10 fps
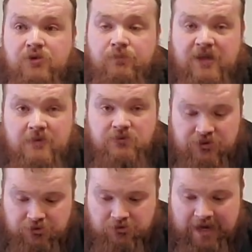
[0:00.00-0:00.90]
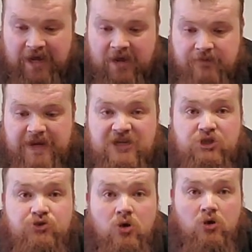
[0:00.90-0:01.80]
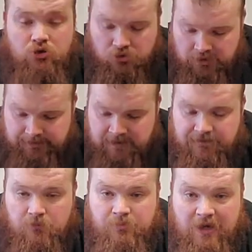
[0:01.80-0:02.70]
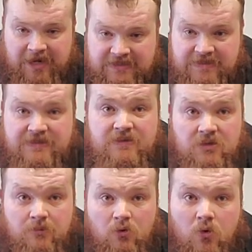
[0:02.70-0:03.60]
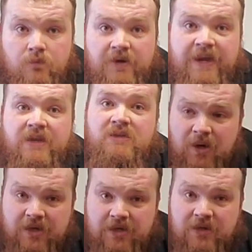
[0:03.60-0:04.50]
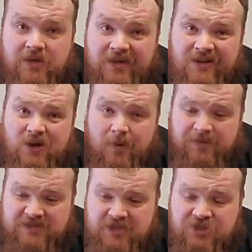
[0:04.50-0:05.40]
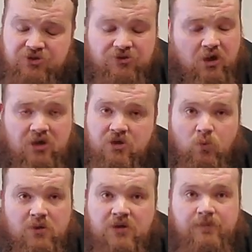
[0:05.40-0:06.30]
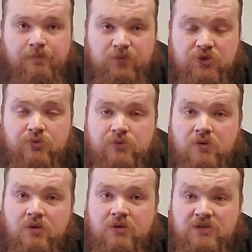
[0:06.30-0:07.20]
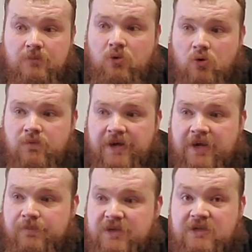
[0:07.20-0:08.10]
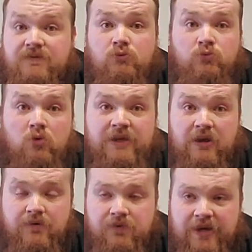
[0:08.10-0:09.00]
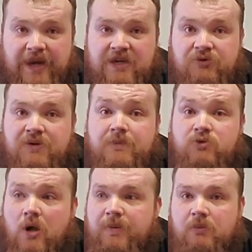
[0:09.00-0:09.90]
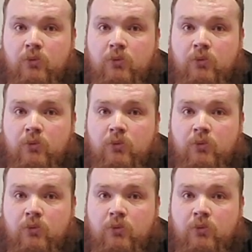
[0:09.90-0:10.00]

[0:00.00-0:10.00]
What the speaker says: and you'll be able to have a stronger grip if you practice the double overhand. But in competition, you're not going to want to do double overhand because of the rolling out of your hand. You end up dropping